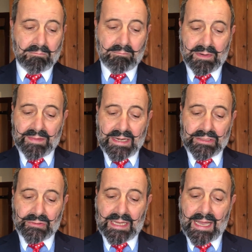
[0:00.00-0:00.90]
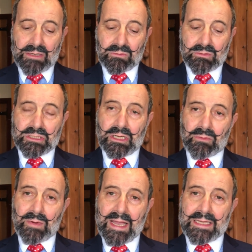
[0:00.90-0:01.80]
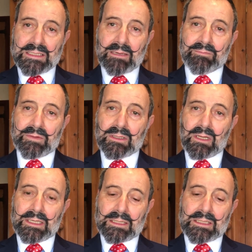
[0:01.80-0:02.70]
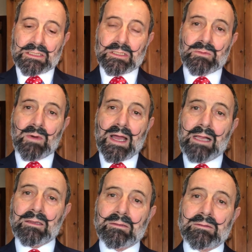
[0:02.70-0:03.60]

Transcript: But then you can also wear something like this as well.